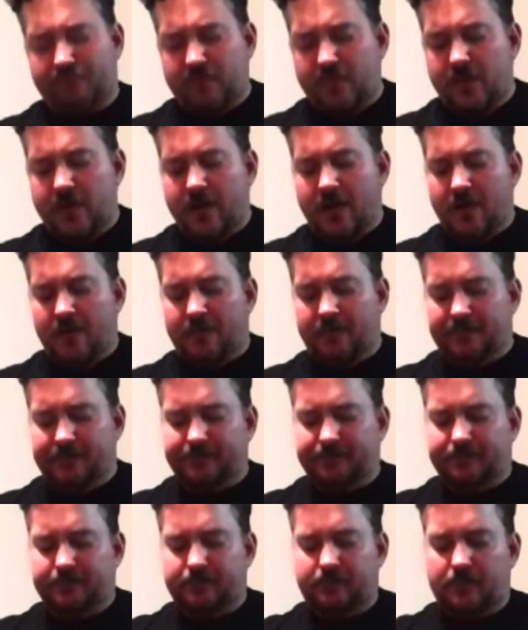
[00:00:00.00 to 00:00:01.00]
Now,
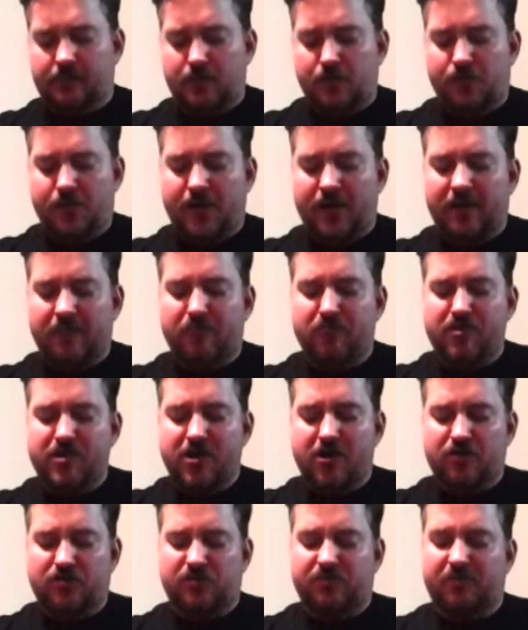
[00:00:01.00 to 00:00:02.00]
you've got a
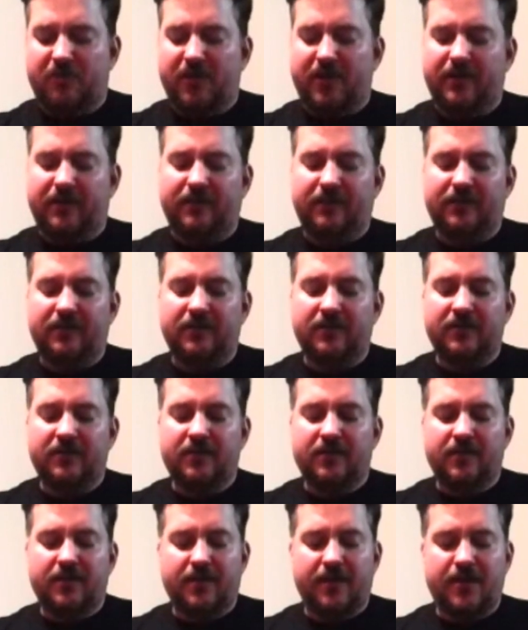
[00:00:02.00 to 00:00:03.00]
brioche bun,
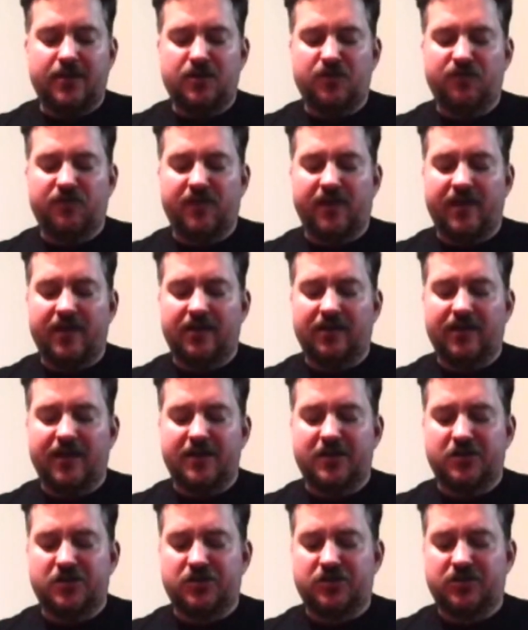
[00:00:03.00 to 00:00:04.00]
and you've got
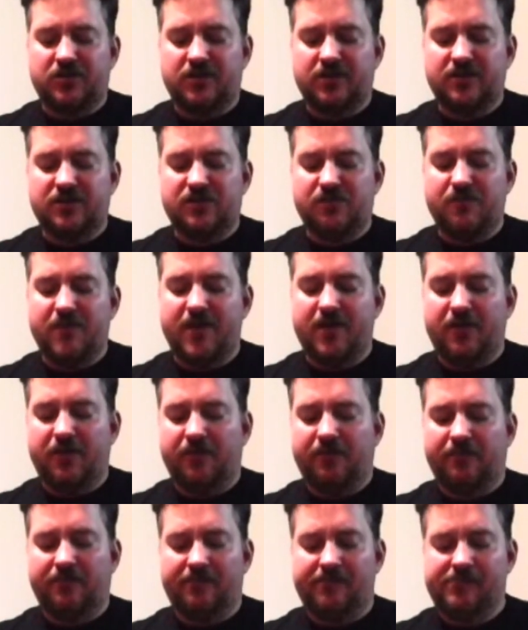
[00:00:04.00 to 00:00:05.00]
lettuce and tomato
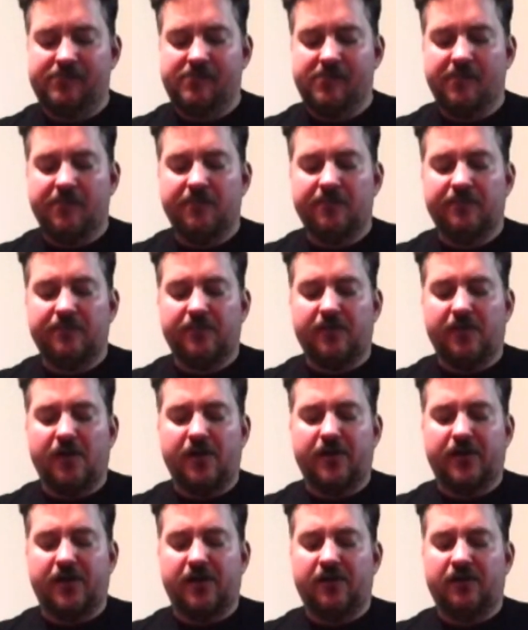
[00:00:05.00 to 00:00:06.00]

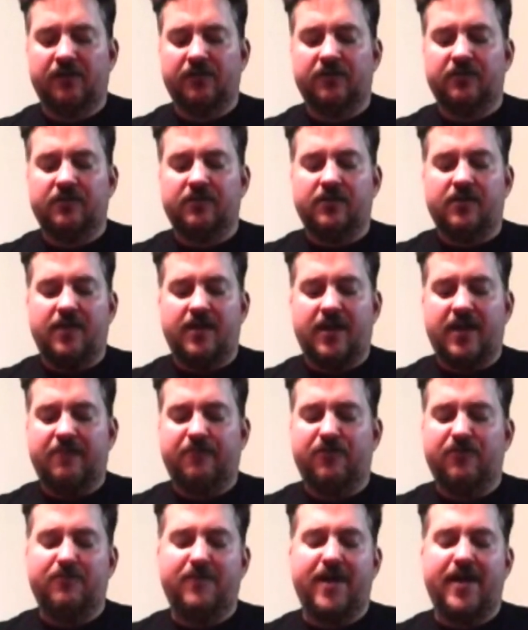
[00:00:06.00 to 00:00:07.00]
on here, and I
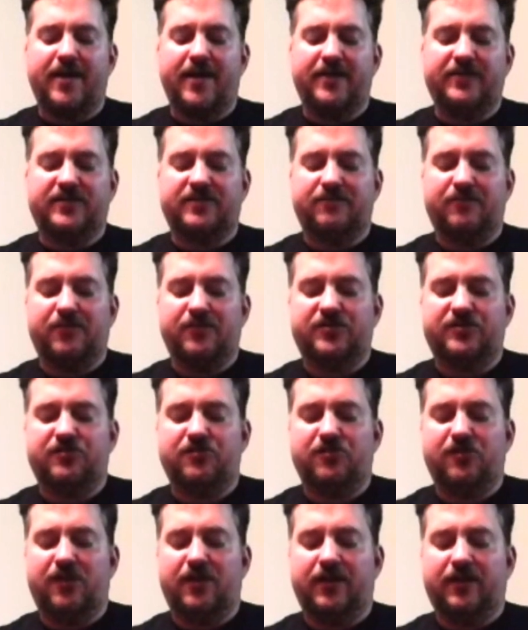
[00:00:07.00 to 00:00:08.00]
put mayonnaise and
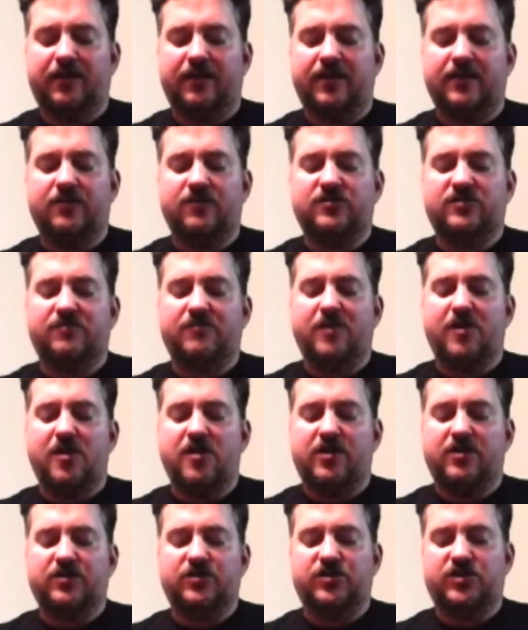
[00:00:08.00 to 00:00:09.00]
mustard on it, and there's
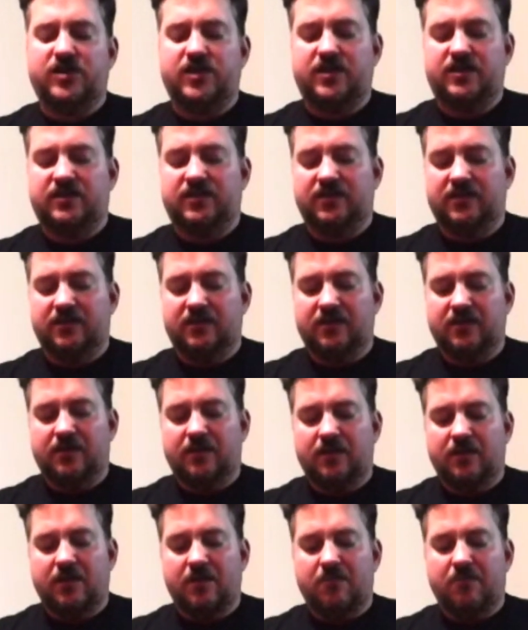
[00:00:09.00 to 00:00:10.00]
American cheese.
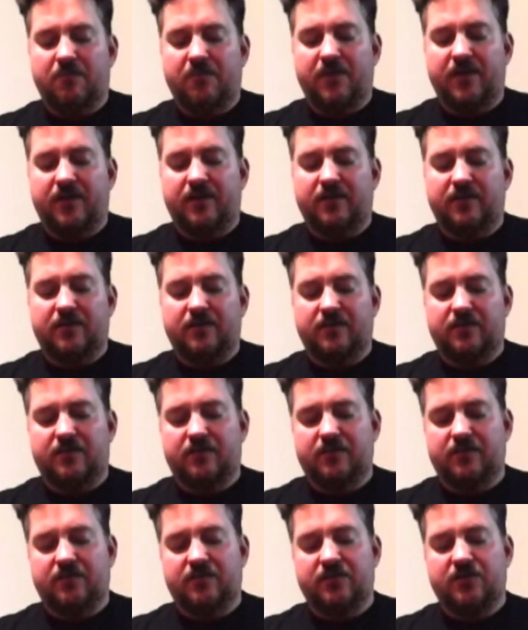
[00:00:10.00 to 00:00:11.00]
But
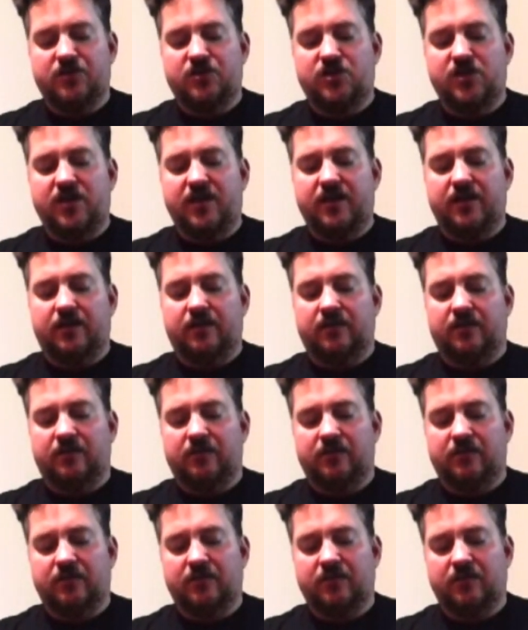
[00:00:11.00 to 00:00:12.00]
the chicken,
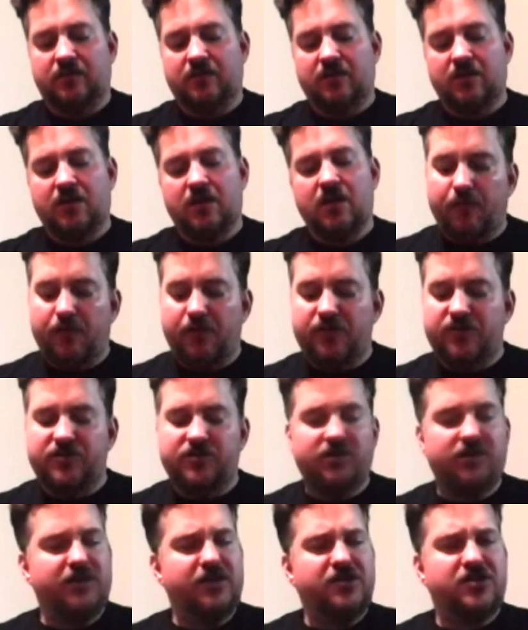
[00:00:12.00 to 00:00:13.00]
well, as
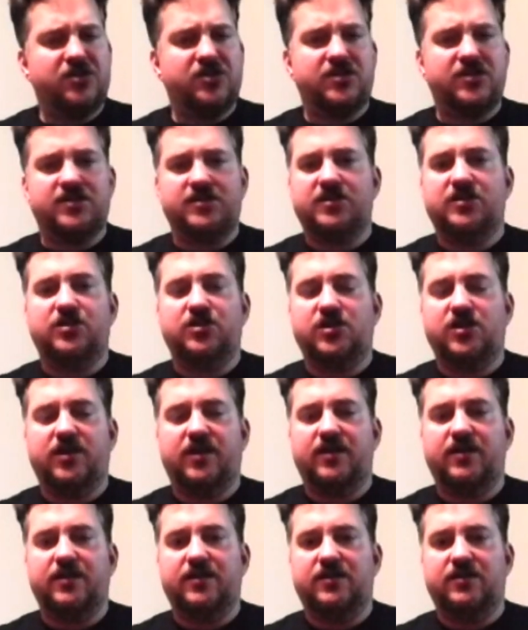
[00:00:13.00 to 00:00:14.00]
delicious as this
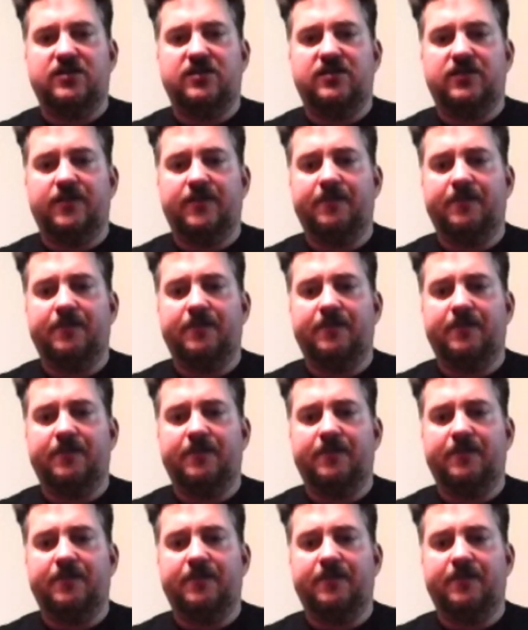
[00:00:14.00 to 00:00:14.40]
chicken is,